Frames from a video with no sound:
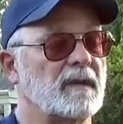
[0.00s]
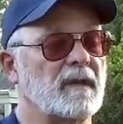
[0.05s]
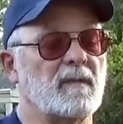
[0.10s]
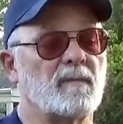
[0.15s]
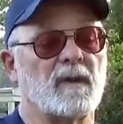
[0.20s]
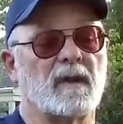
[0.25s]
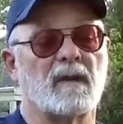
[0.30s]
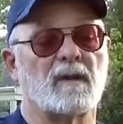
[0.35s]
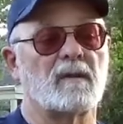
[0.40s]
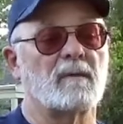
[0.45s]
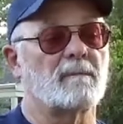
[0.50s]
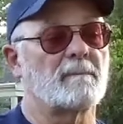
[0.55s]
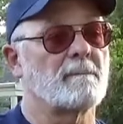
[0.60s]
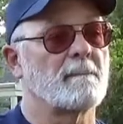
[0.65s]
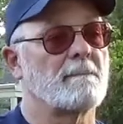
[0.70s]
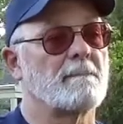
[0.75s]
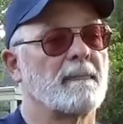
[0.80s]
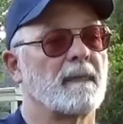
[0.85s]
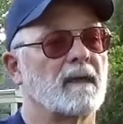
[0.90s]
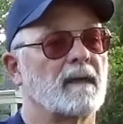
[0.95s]
email,
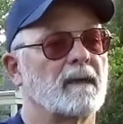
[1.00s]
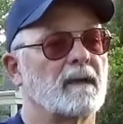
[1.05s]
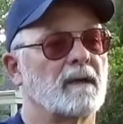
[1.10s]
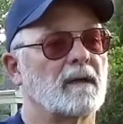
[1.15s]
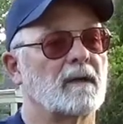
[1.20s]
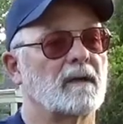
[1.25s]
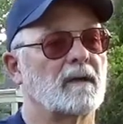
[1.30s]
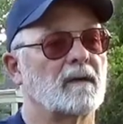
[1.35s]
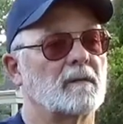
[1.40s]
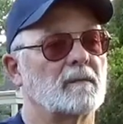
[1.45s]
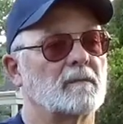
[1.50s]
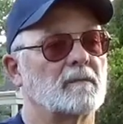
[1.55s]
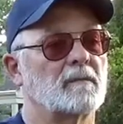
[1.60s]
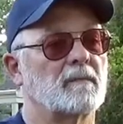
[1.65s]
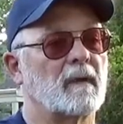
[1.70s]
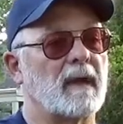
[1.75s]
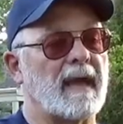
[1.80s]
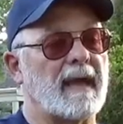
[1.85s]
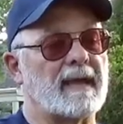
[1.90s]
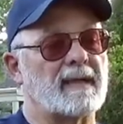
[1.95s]

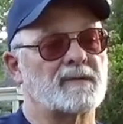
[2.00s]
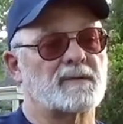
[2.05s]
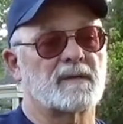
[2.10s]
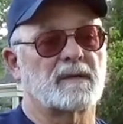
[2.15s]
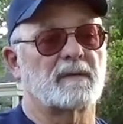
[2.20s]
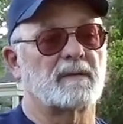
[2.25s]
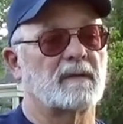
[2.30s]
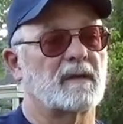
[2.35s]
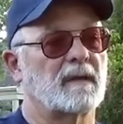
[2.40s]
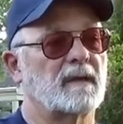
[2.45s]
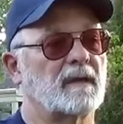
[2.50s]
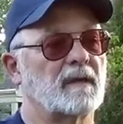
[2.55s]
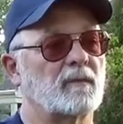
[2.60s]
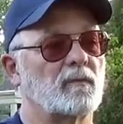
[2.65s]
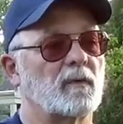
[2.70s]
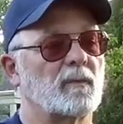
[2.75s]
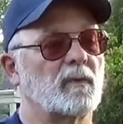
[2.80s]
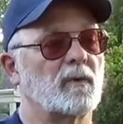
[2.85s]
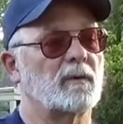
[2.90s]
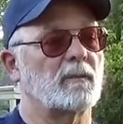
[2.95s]
ask, and
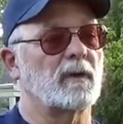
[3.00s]
we'll put them